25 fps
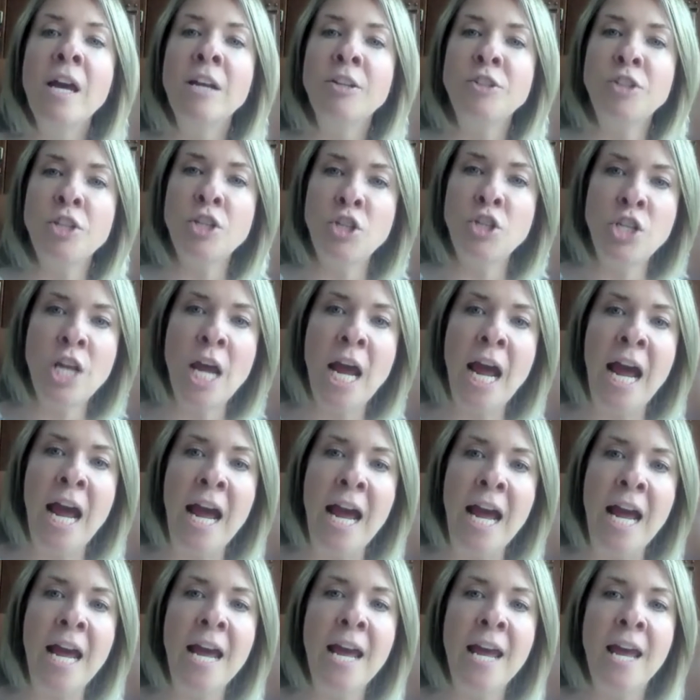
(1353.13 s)
to
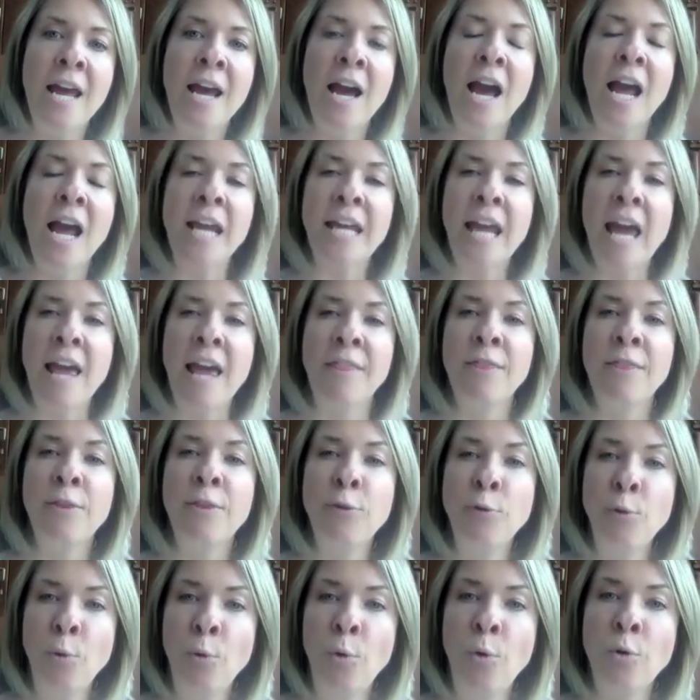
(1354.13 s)
share, again,
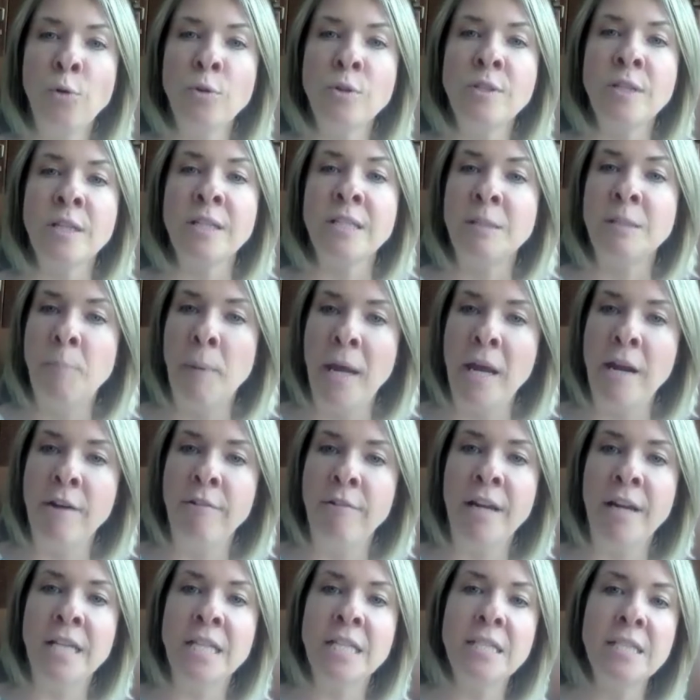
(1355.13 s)
thoughts,
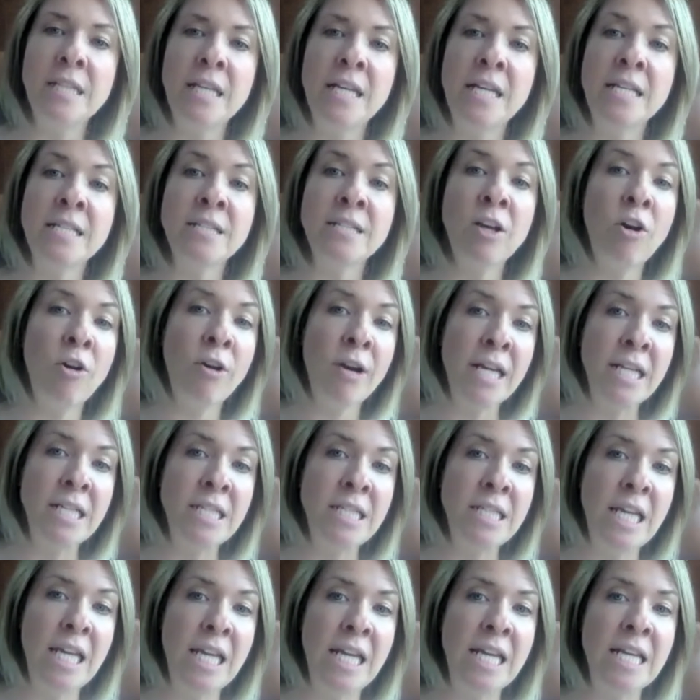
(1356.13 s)
experiences,
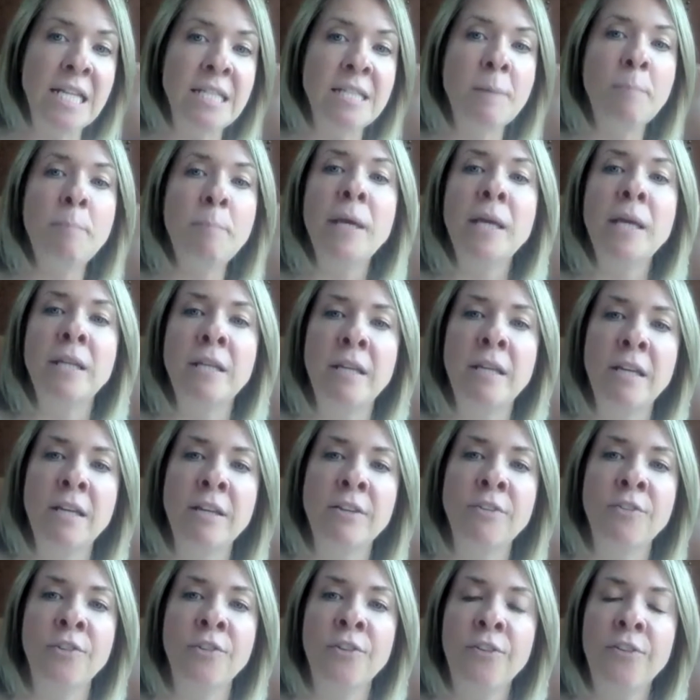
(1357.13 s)
ideas,
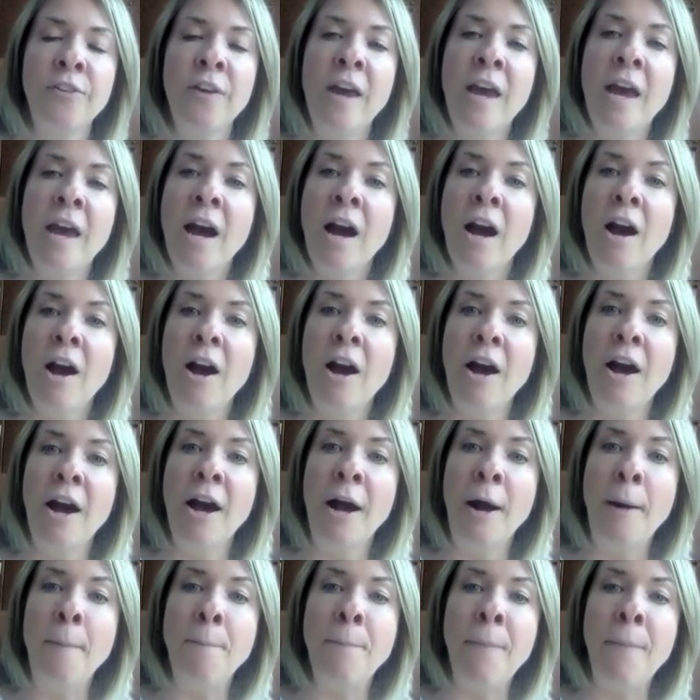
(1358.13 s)
opinions,
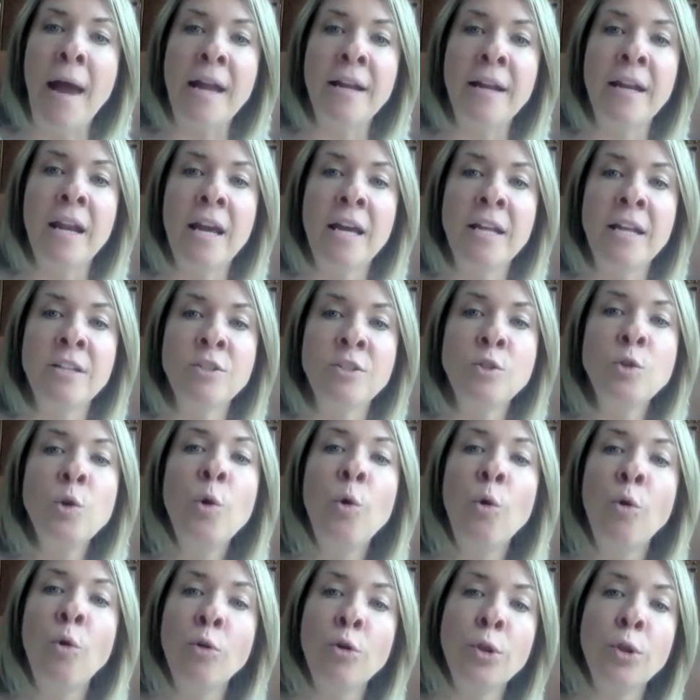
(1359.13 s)
um, and and
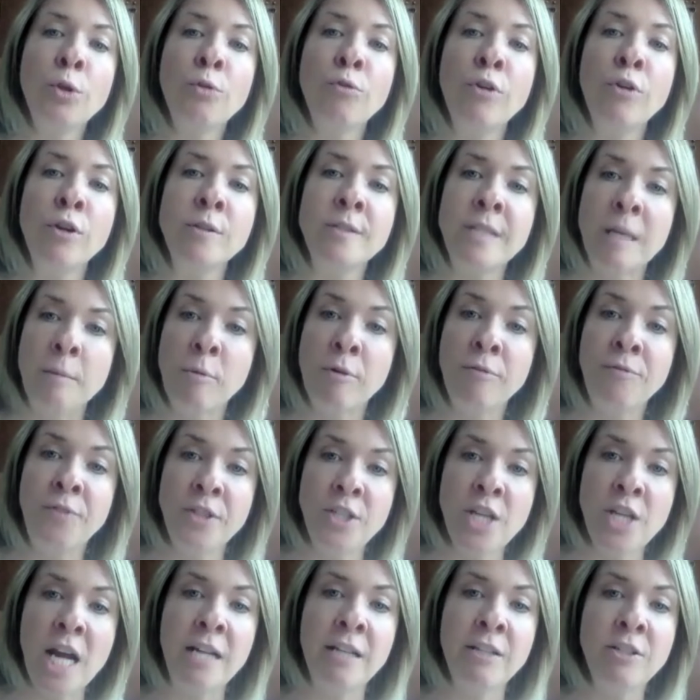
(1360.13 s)
talk through some of the
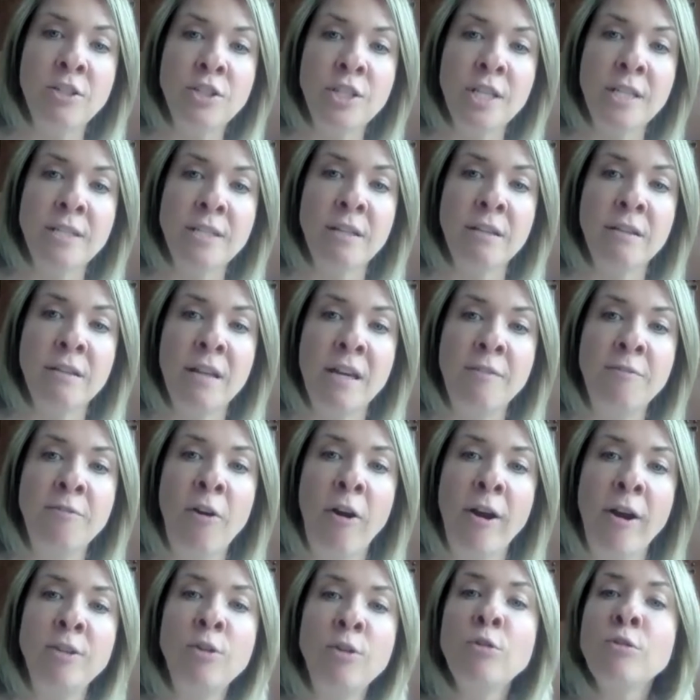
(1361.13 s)
challenges that they
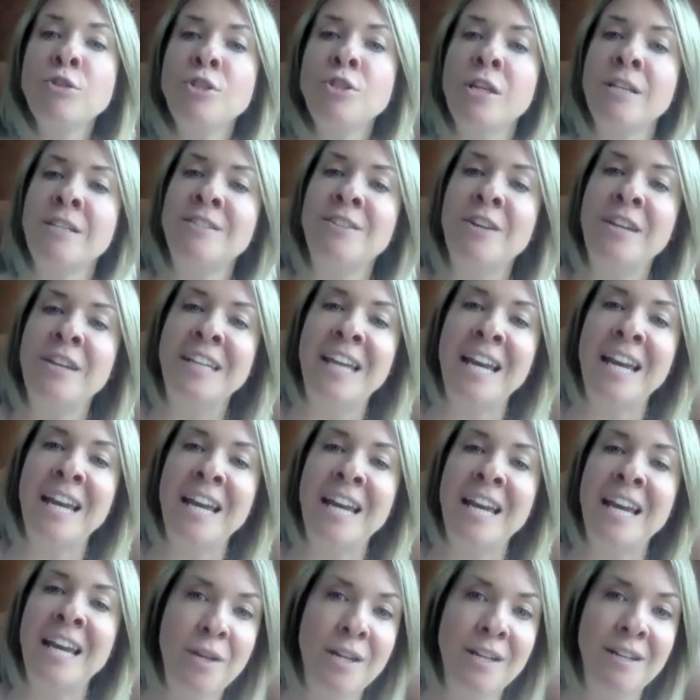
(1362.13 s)
find, not just I
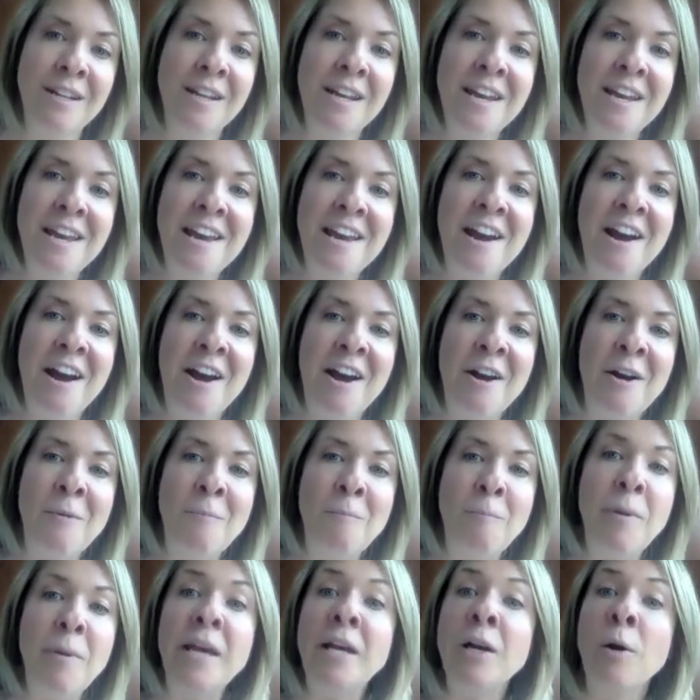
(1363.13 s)
guess within
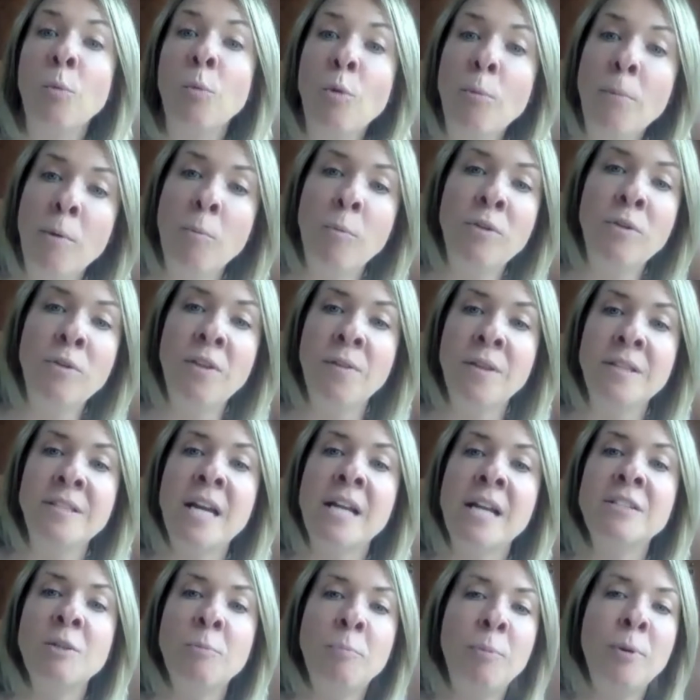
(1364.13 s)
um, being a woman within the
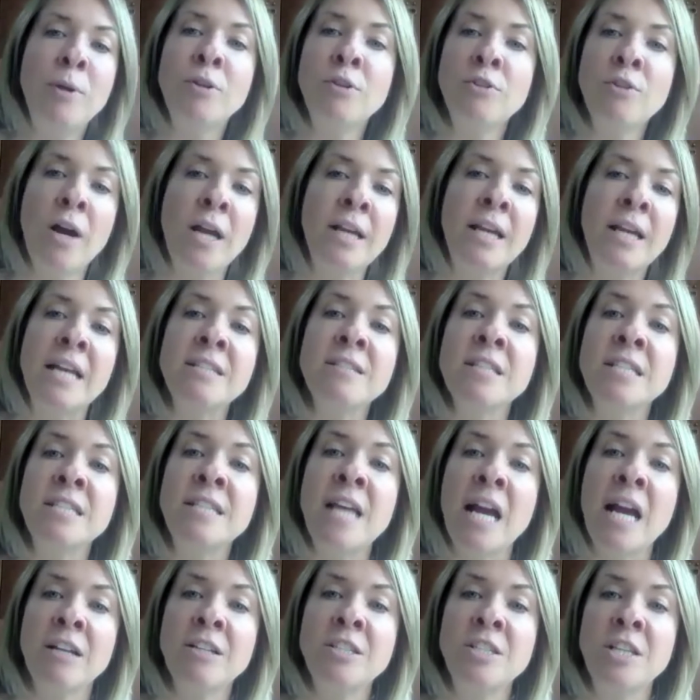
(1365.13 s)
sector, but I guess the
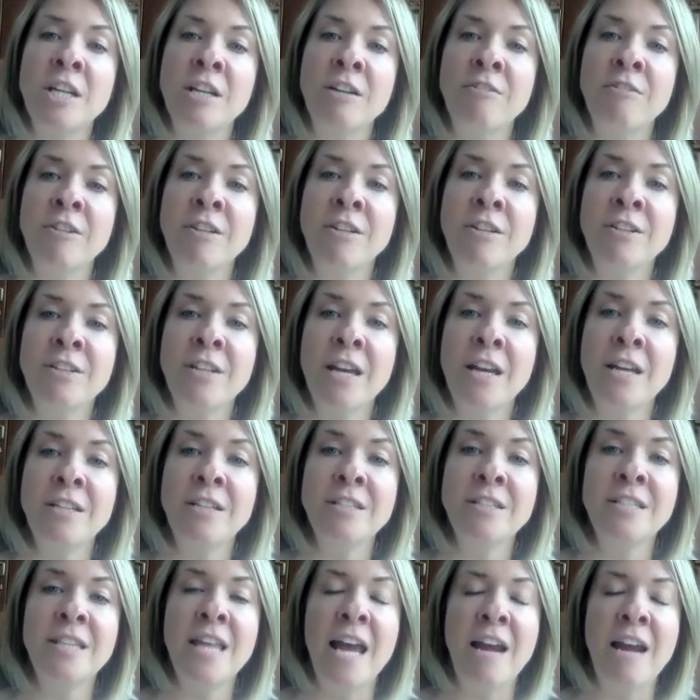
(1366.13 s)
sector and
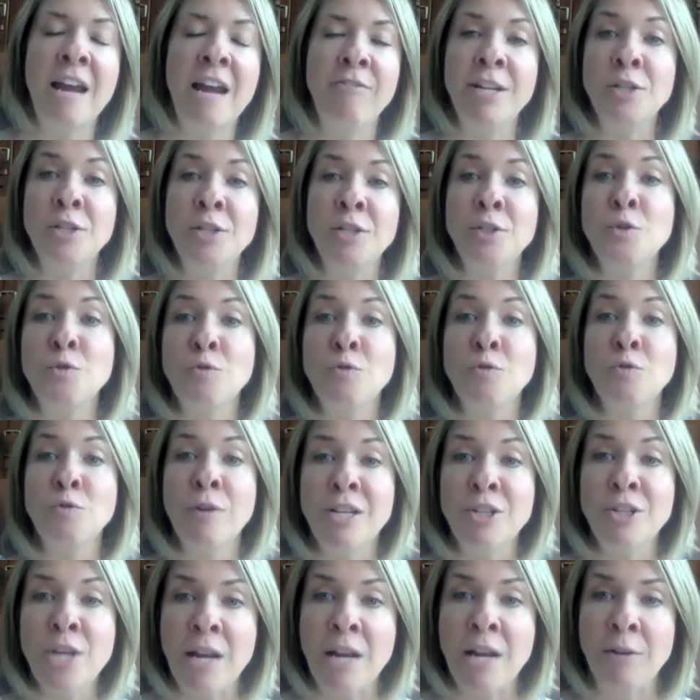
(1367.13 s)
and their
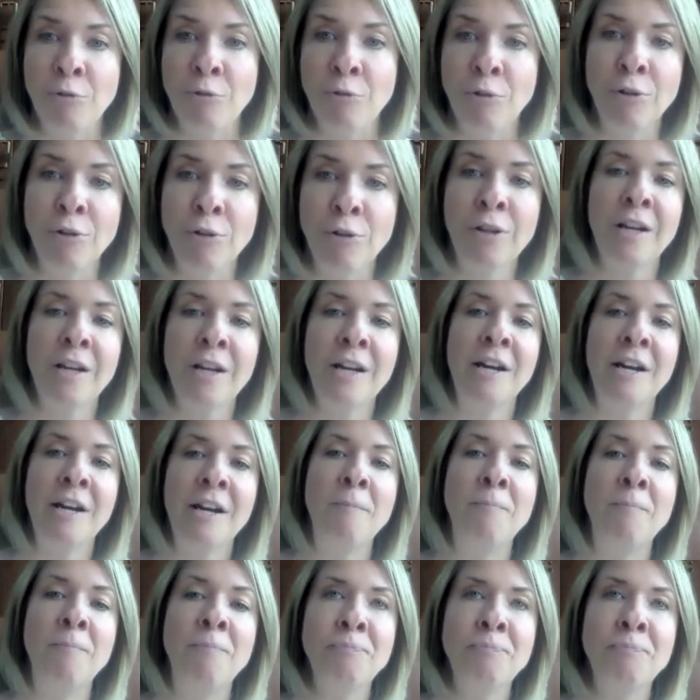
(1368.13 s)
industry in general.
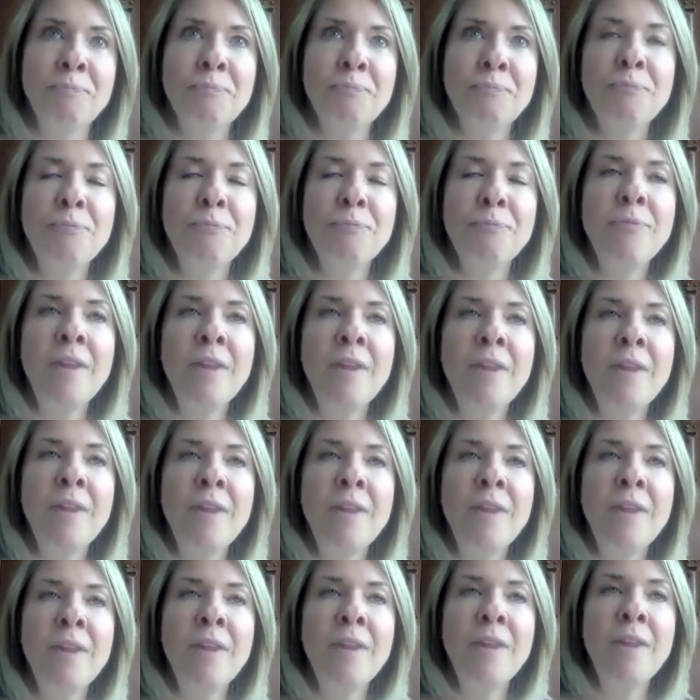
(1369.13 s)
Um,
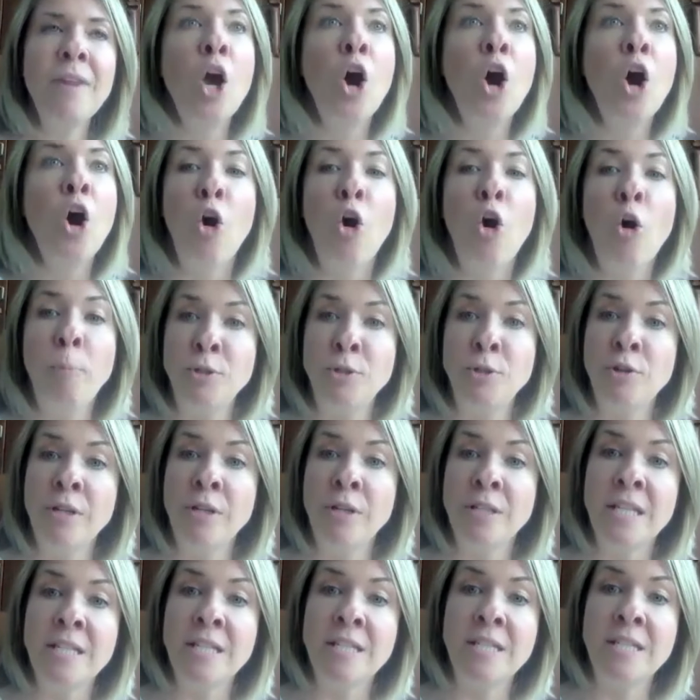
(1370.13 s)
there's
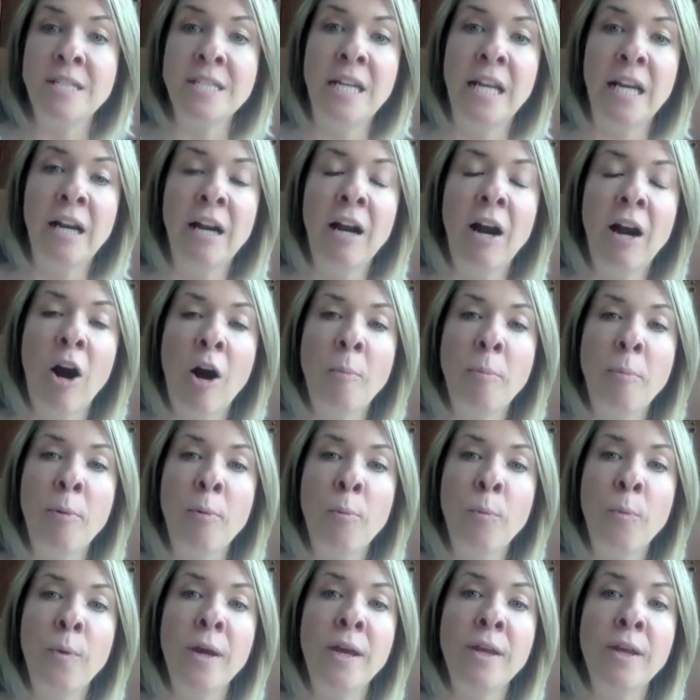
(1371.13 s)
opportunities to link
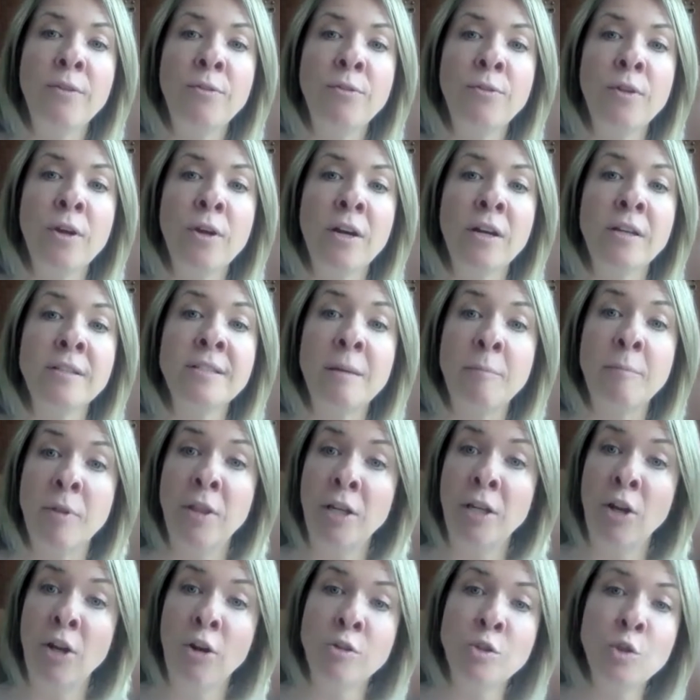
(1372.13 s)
up with uh,
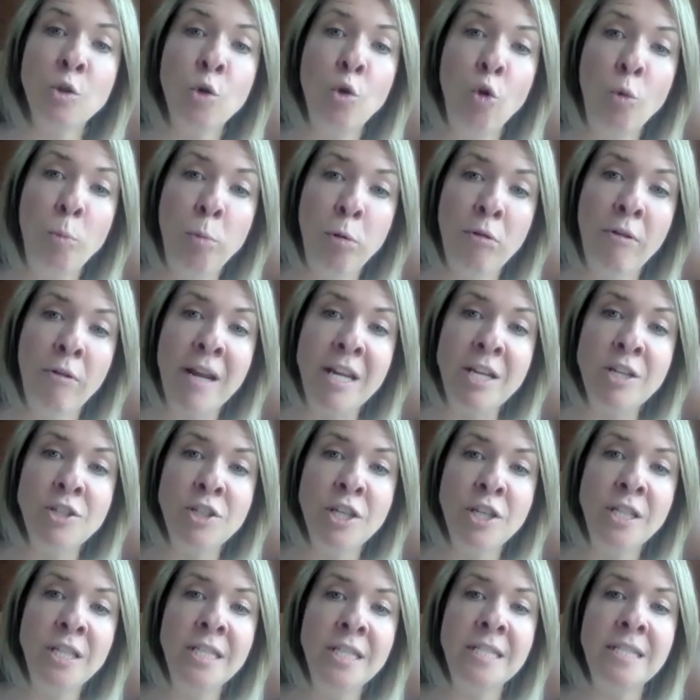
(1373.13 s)
some of the large
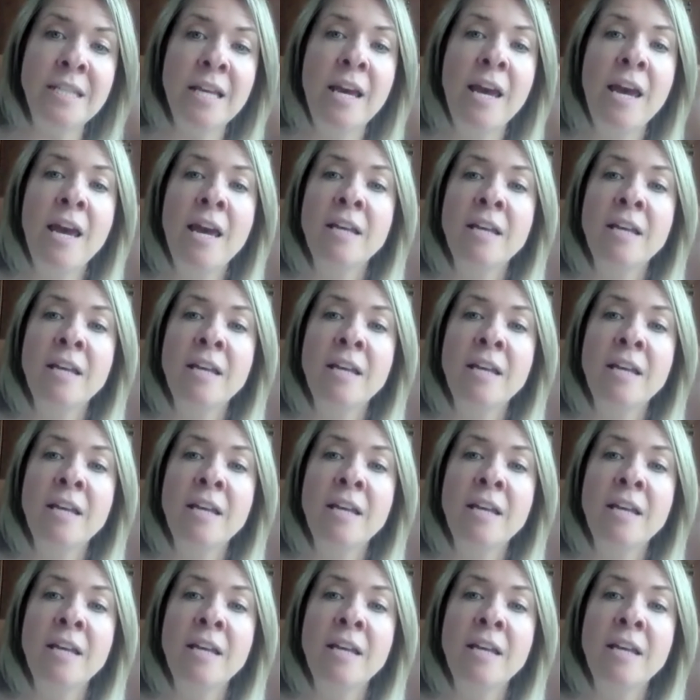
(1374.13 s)
corporations.